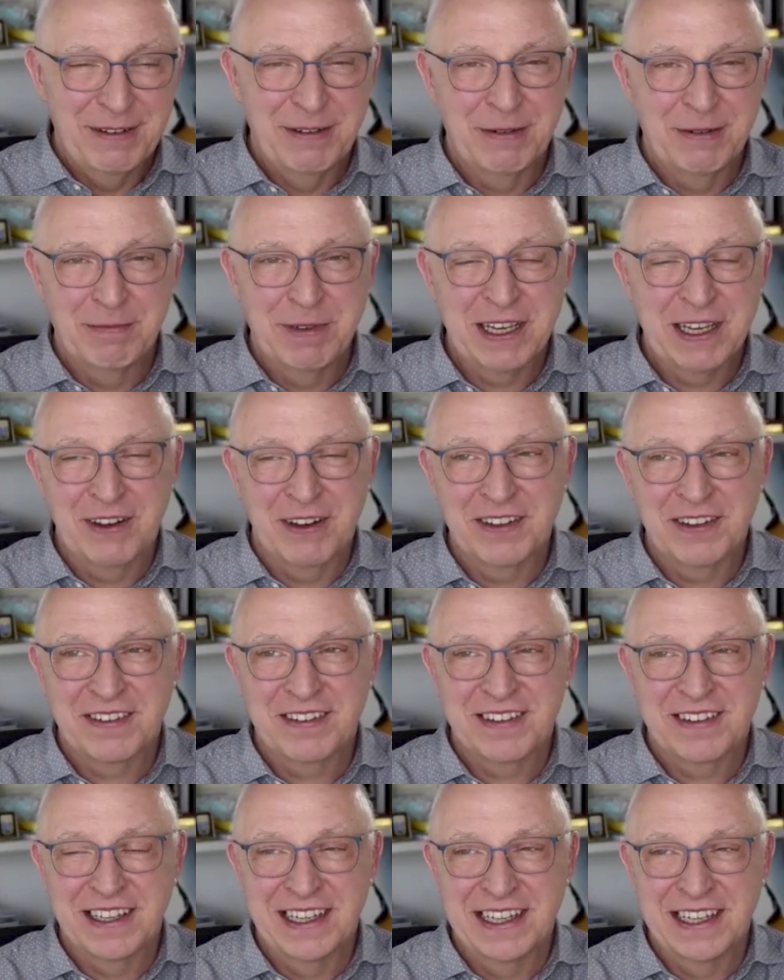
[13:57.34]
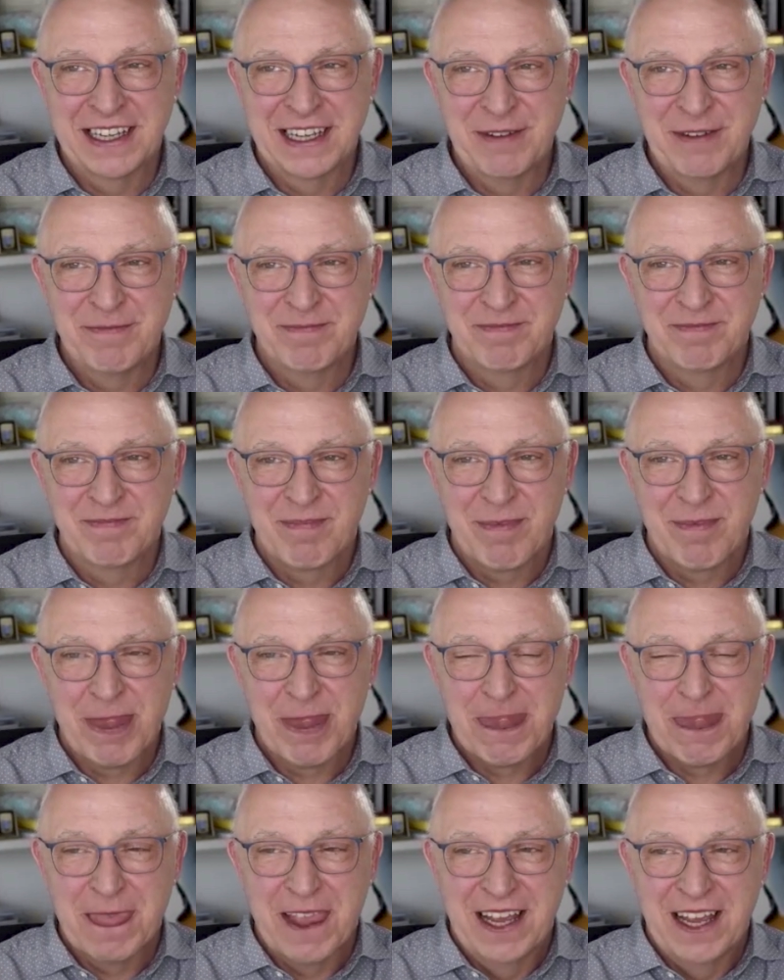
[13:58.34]
Because,
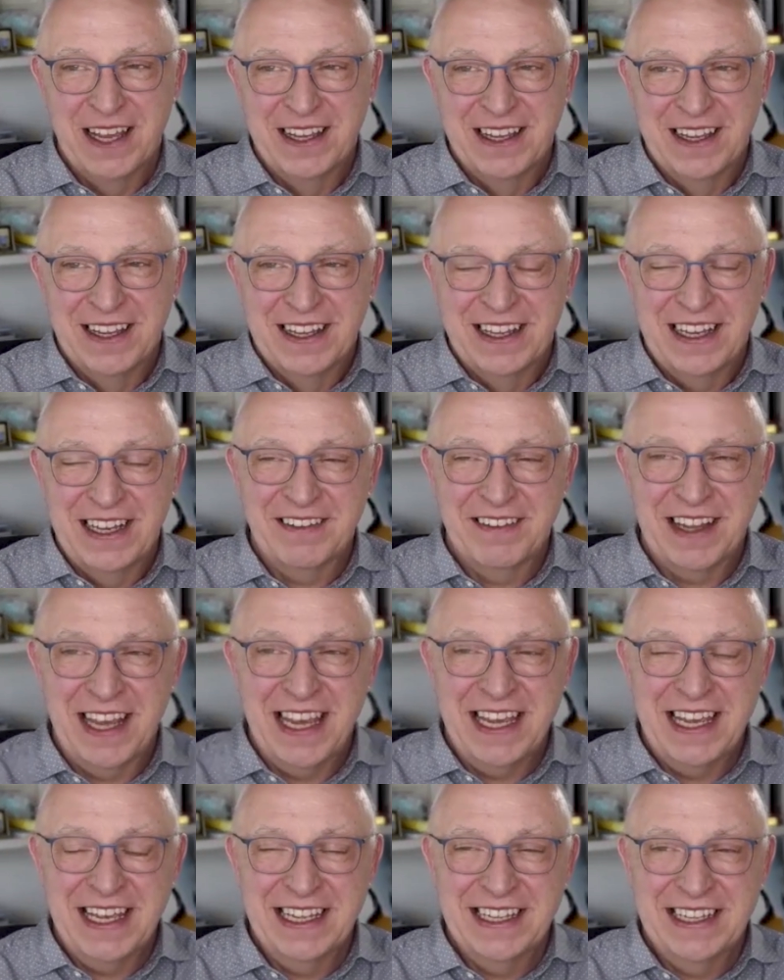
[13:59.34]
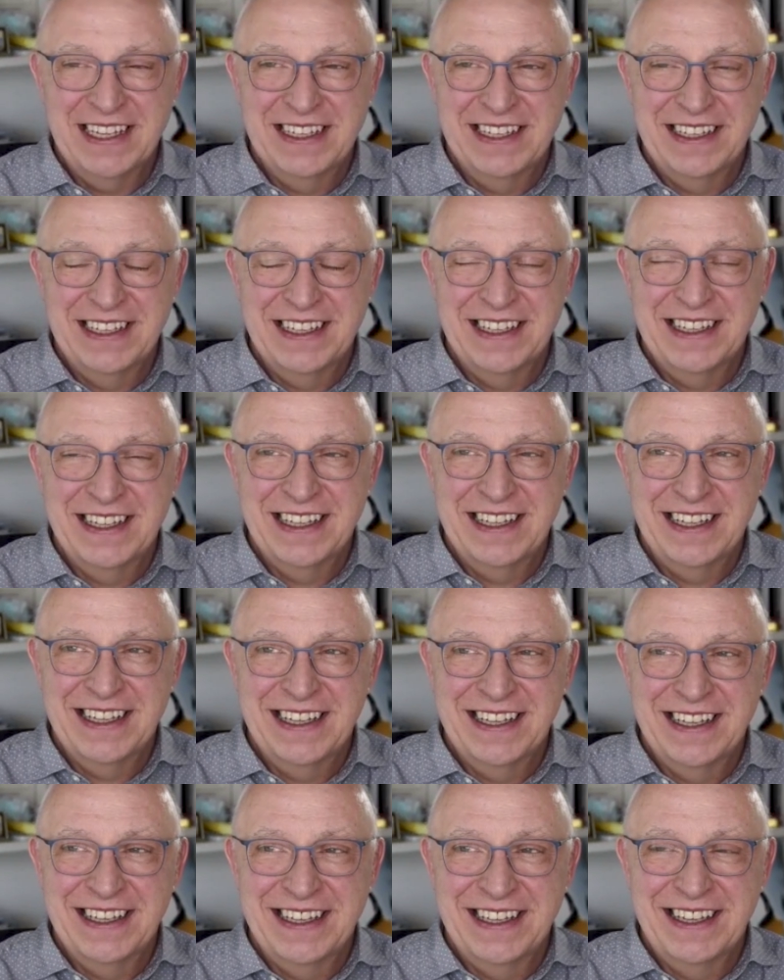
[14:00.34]
let's say,
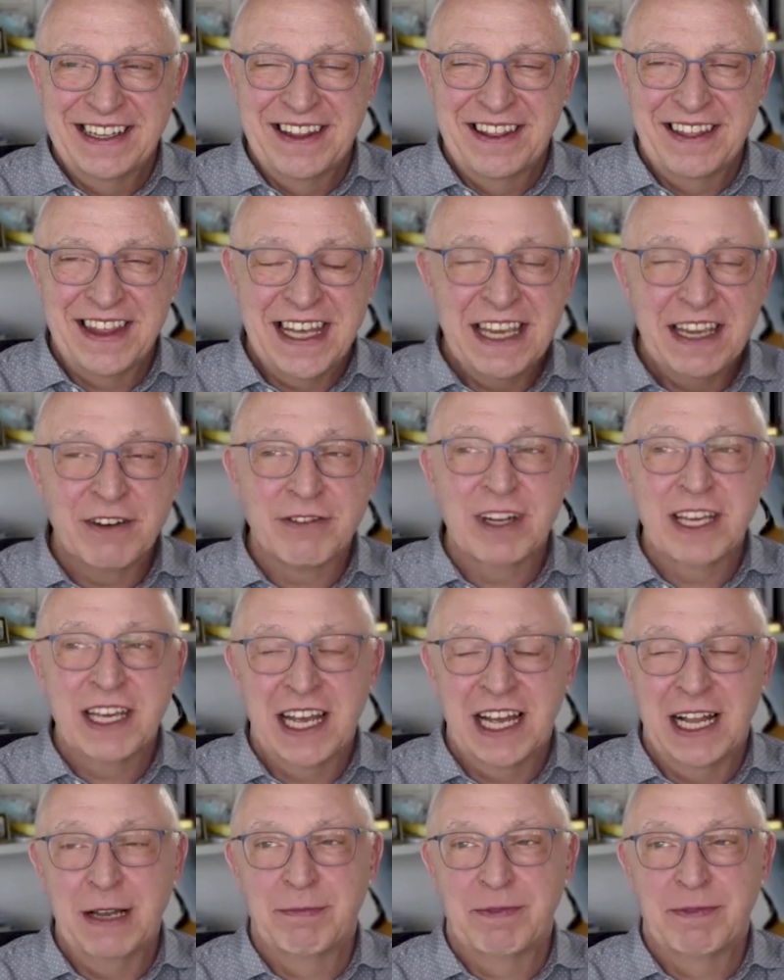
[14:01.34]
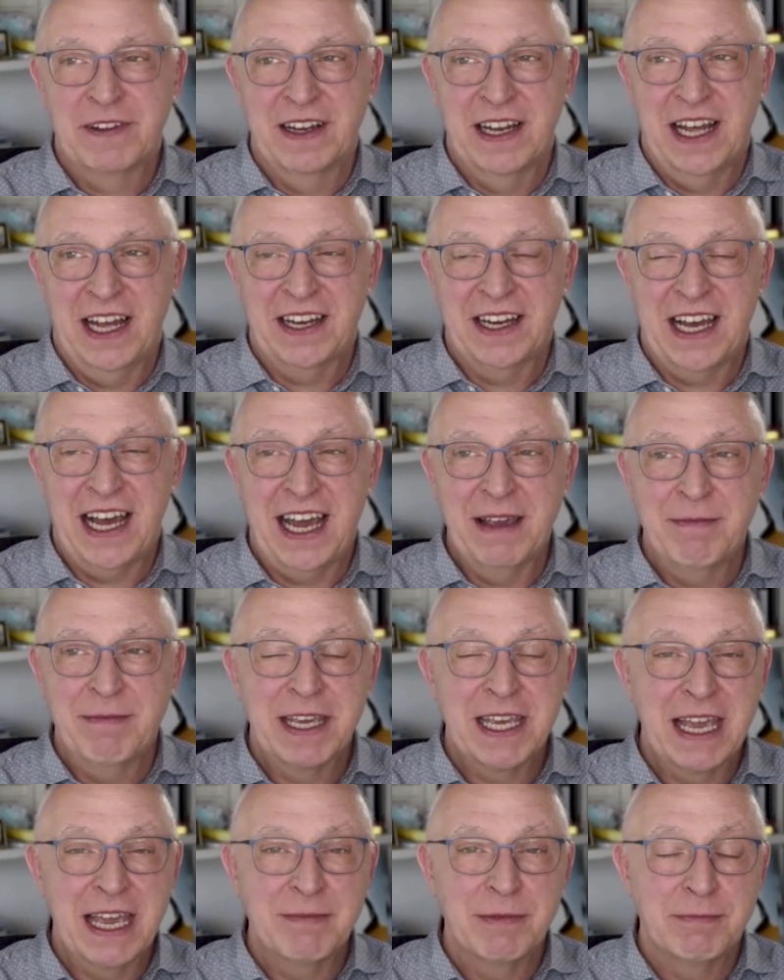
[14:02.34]
theory helps a lot. I became a